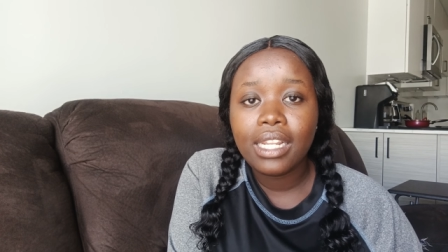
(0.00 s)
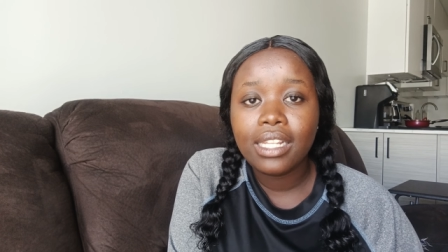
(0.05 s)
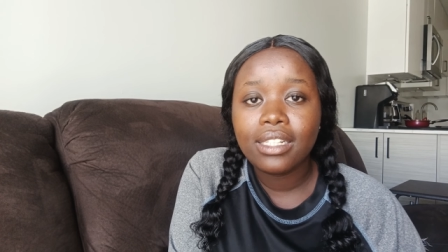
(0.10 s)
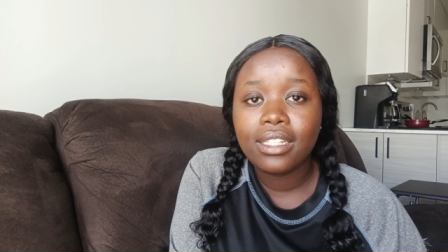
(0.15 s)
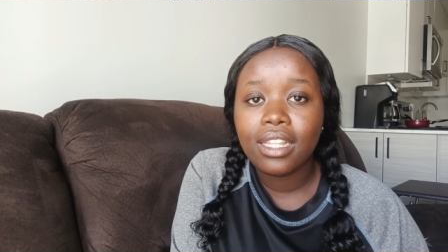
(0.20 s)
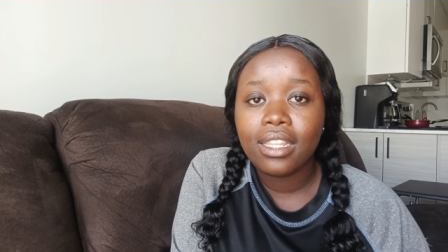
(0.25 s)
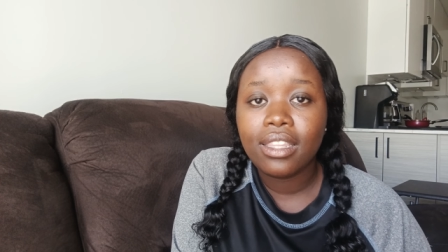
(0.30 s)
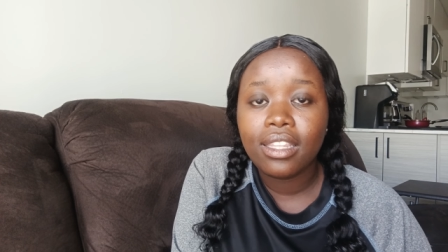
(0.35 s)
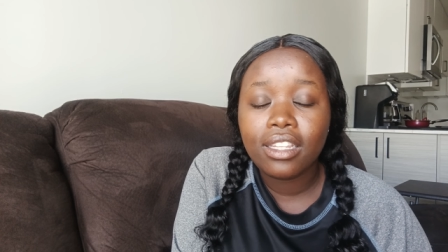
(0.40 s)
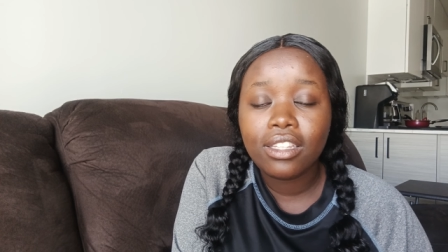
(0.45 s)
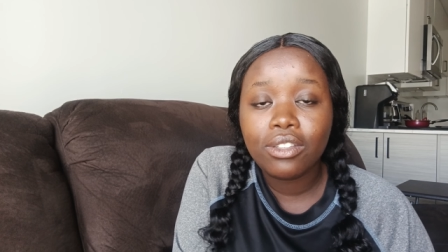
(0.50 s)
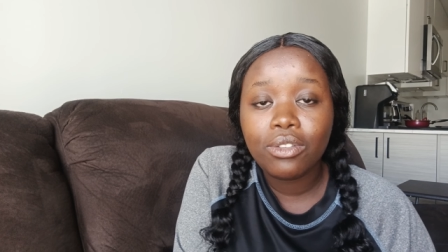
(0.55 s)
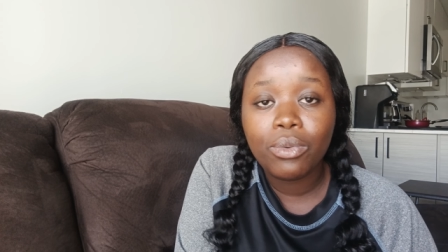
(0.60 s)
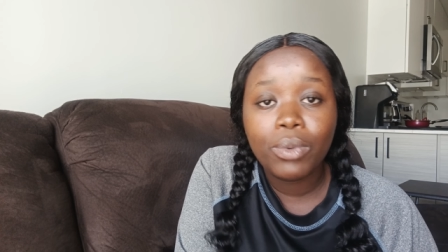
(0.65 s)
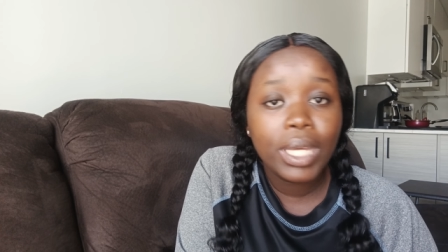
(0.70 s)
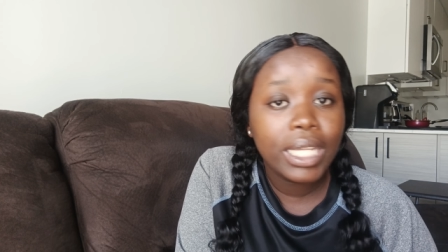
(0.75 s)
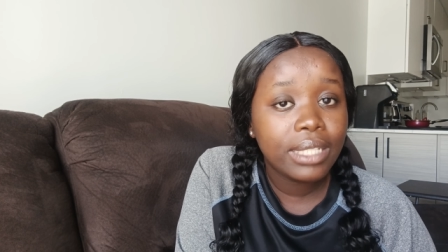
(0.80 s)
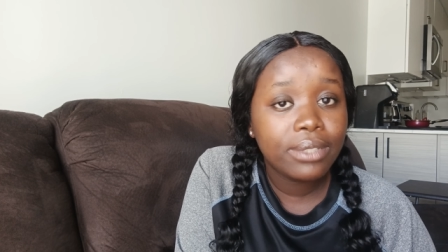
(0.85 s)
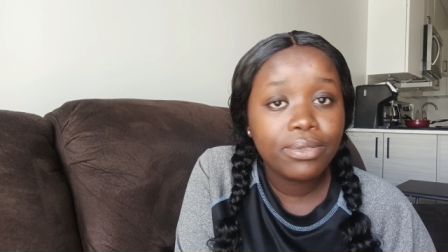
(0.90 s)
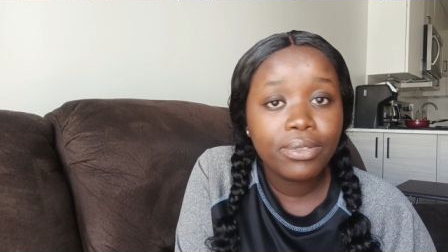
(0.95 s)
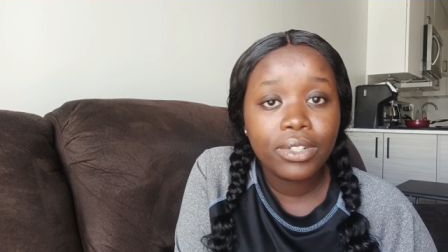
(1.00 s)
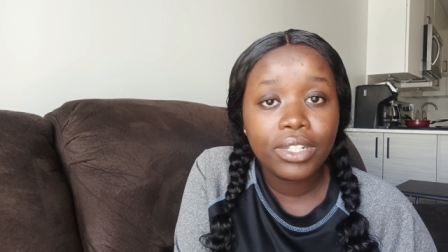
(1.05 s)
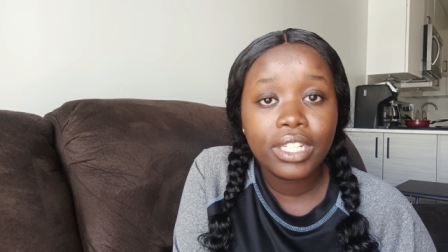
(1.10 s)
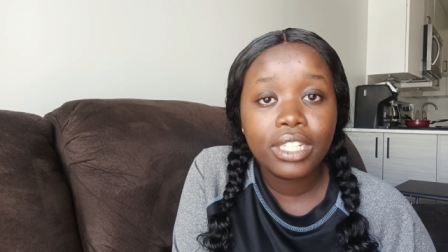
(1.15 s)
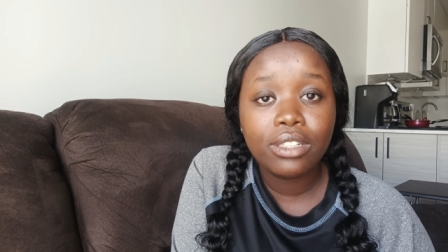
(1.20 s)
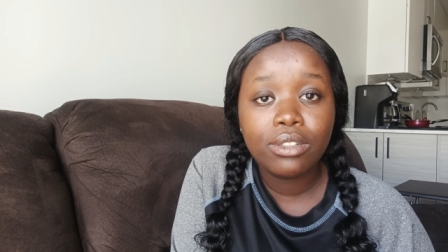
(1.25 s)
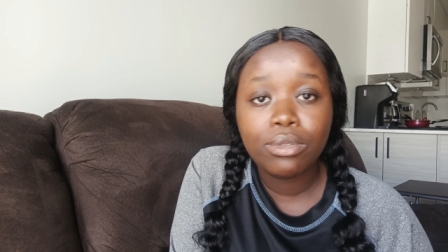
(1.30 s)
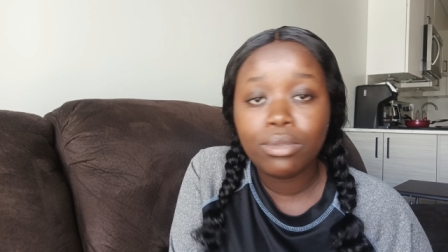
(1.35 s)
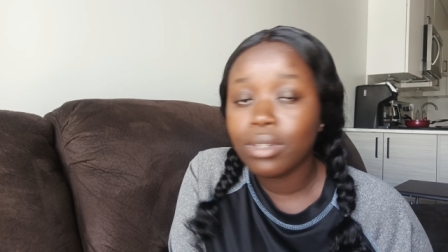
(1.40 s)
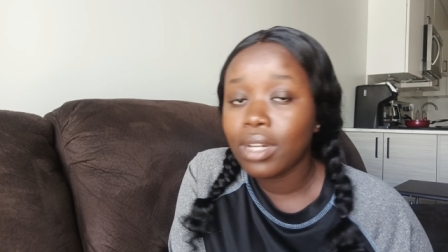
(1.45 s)
it and then you wait for
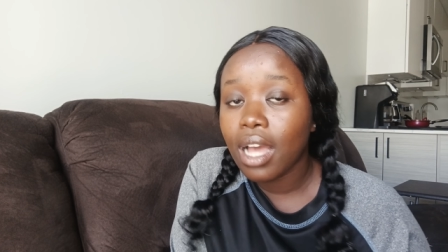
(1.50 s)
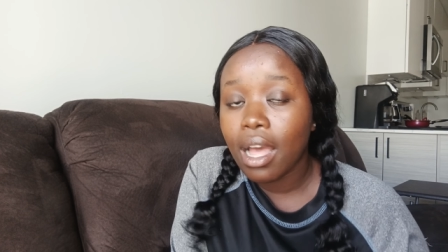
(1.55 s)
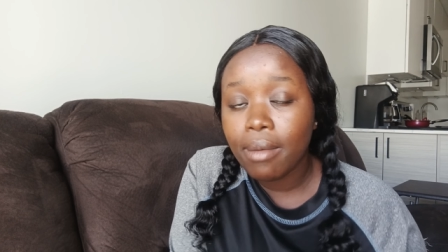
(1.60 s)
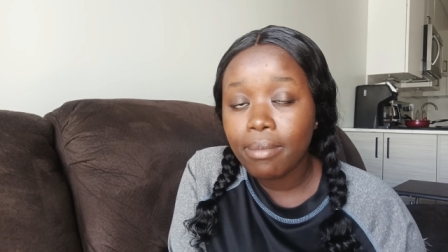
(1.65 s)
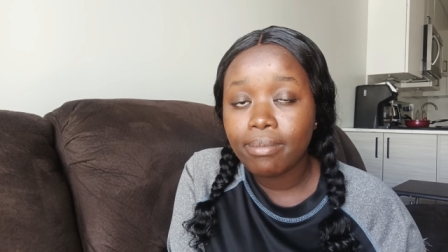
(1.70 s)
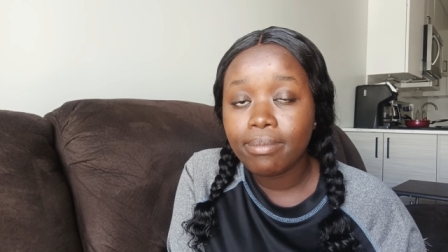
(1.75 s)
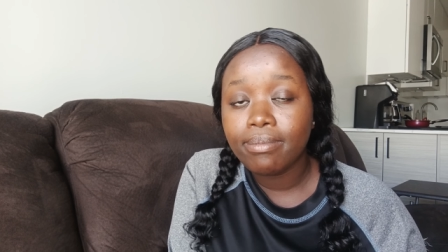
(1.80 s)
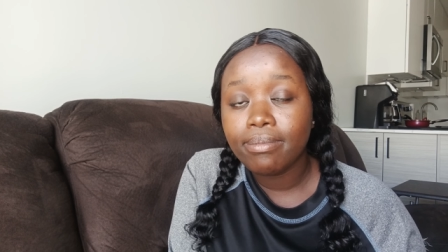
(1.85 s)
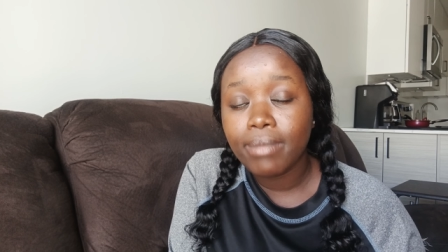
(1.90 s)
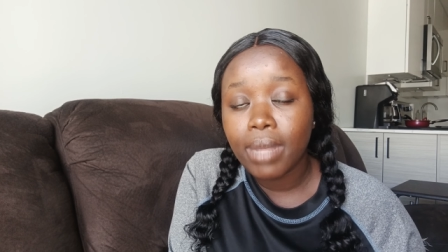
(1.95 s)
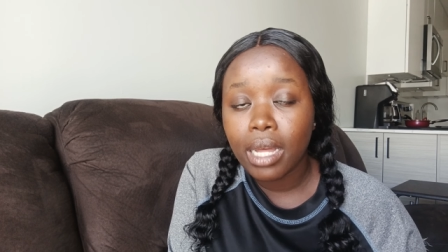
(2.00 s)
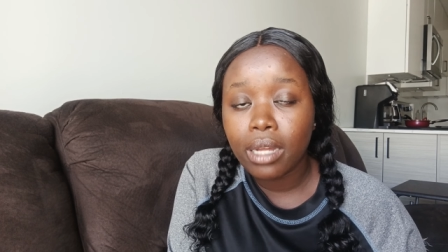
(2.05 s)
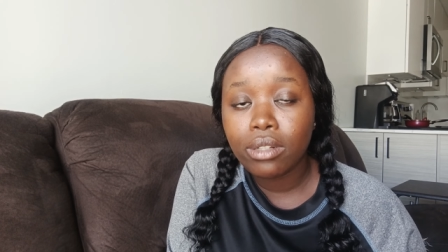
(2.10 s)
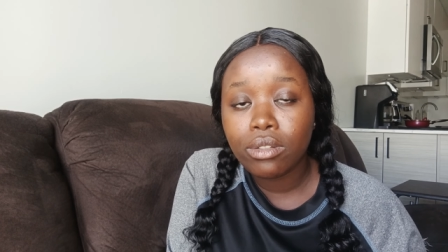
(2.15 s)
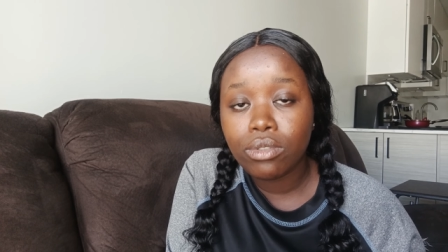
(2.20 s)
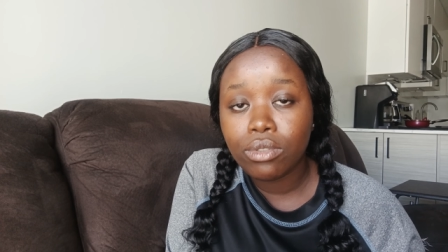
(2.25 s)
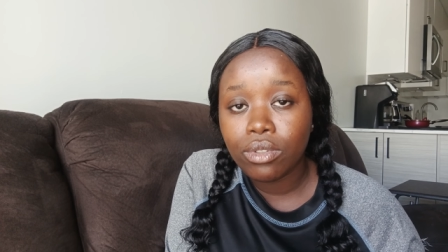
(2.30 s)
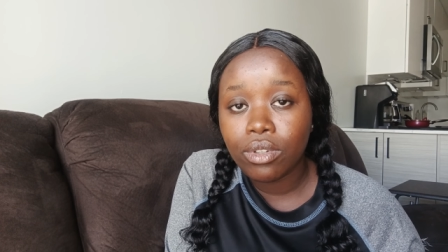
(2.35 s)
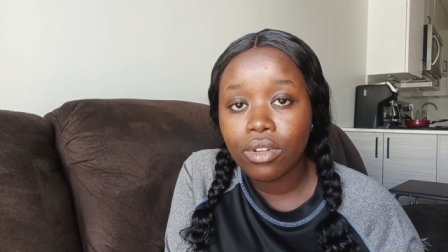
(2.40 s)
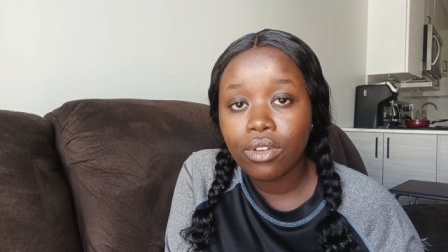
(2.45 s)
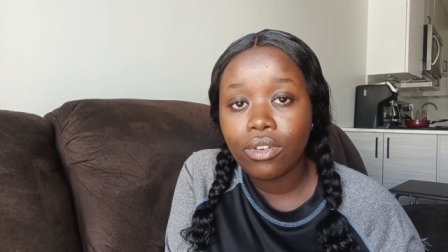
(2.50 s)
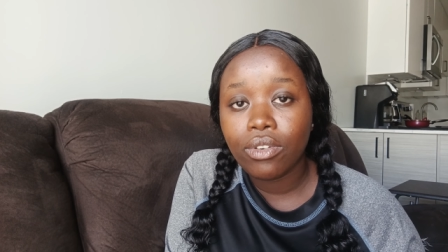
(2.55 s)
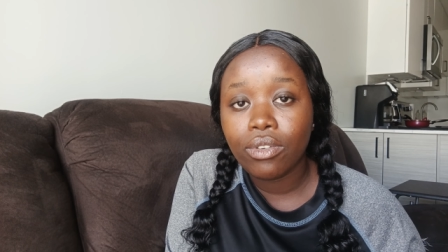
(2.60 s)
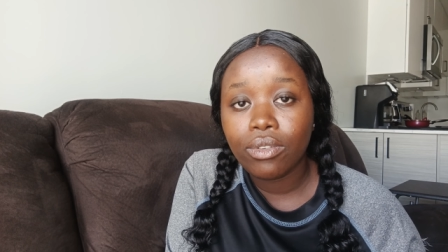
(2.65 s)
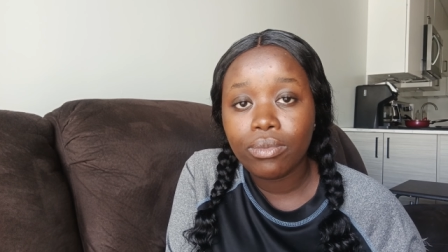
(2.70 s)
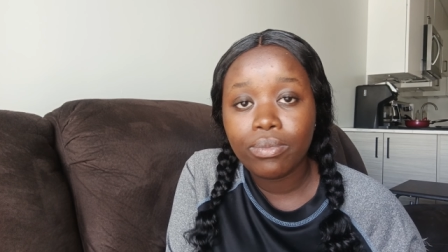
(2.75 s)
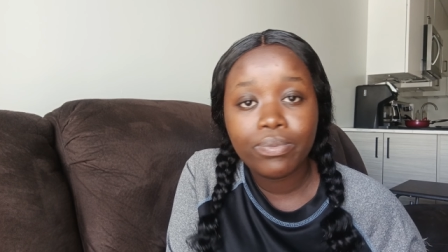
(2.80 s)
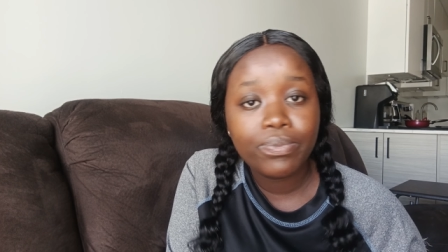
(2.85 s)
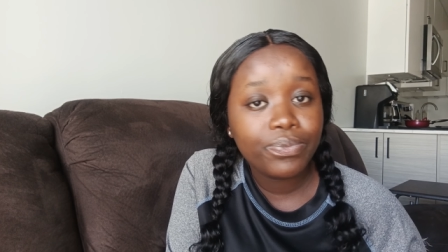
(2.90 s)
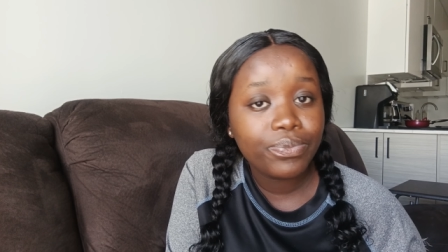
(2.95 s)
it to come back to
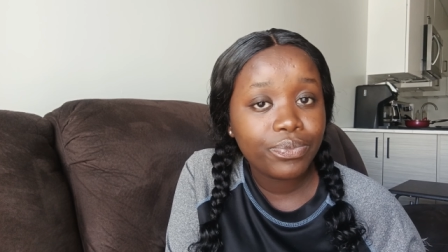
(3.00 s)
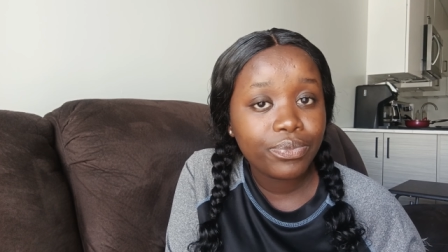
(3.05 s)
your